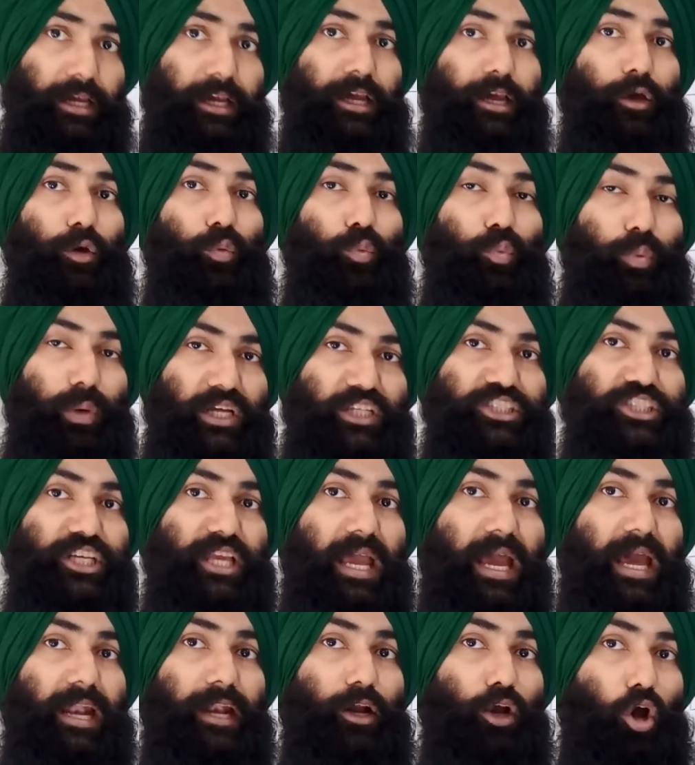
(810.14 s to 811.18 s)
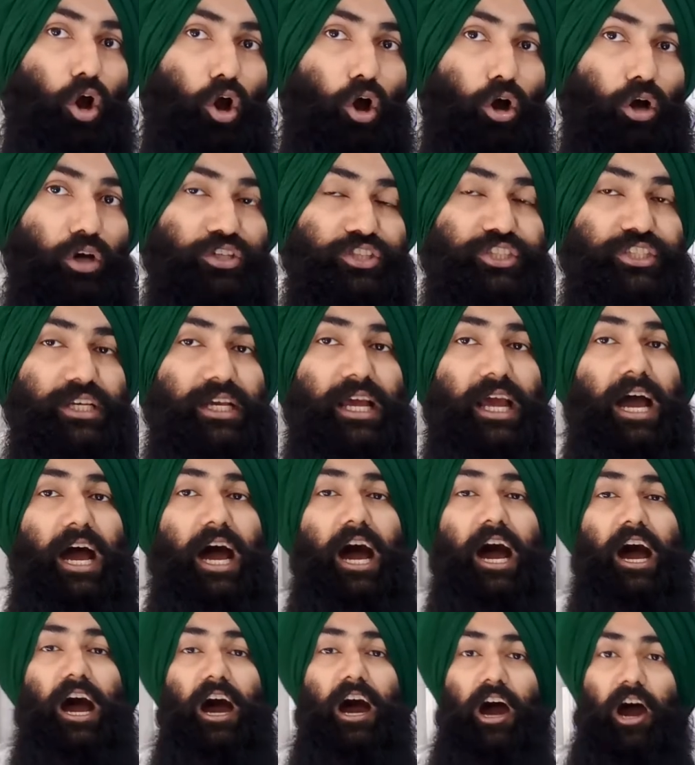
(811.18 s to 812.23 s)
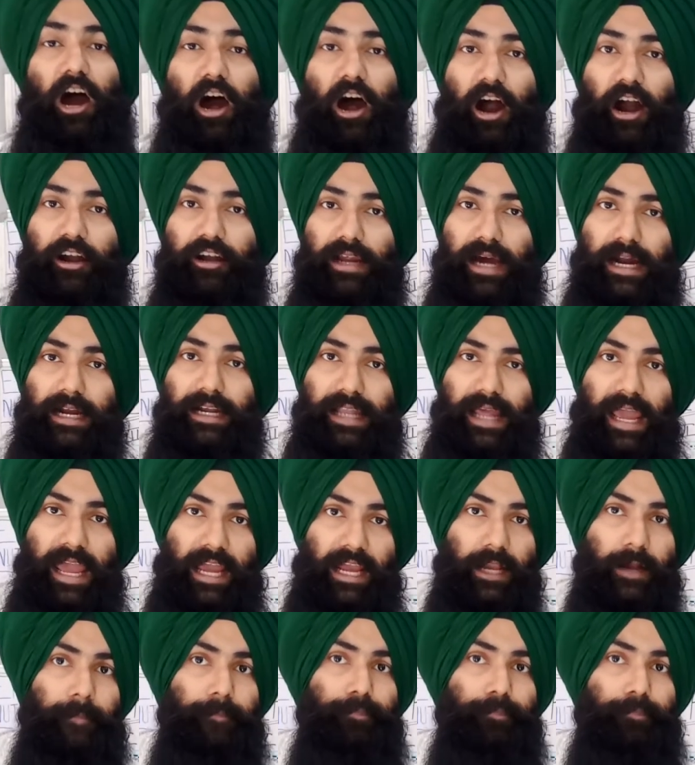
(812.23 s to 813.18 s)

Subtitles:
which can cause a heart attack,